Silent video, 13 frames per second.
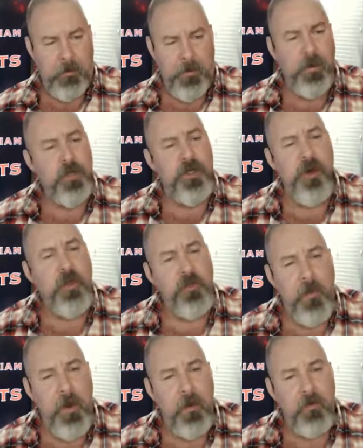Pure
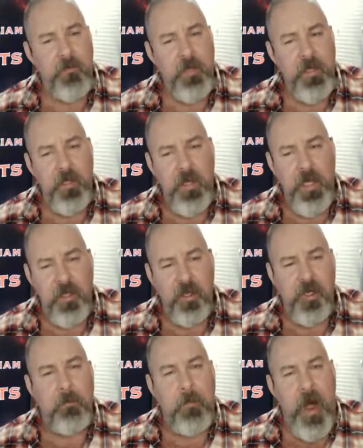transparency. He
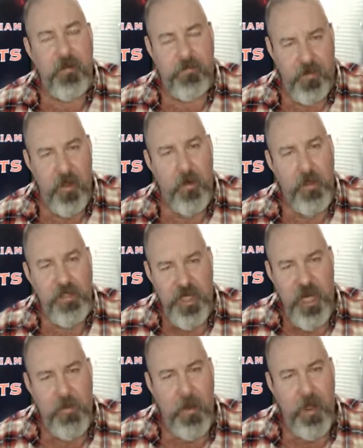took a
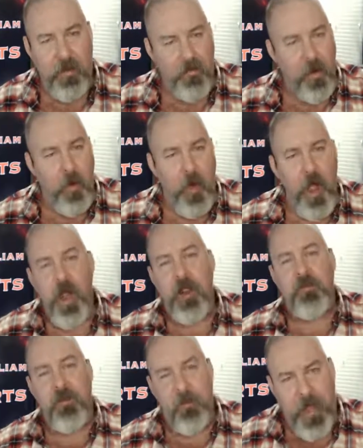Jay Bosco,
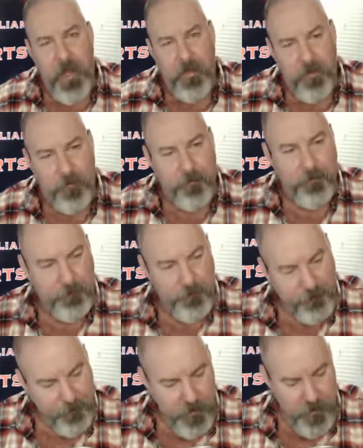all over the bathroom.
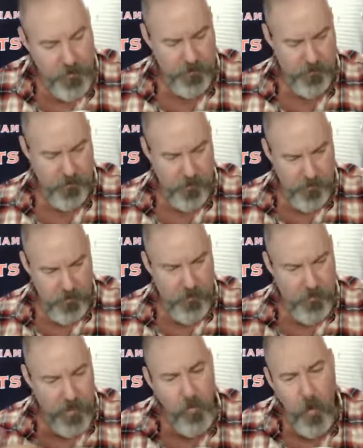
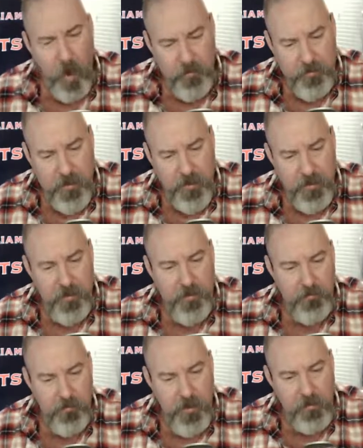He walked in it.
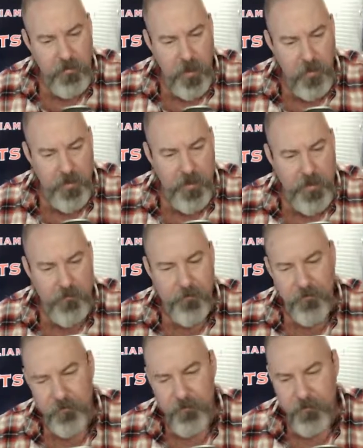He rolled in it.
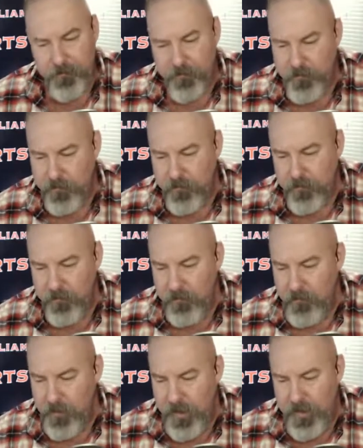
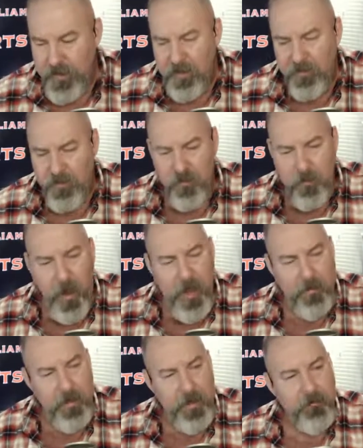He did it to
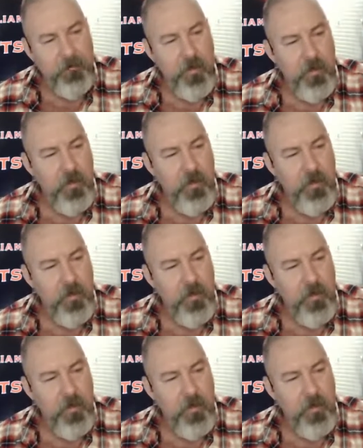spite me.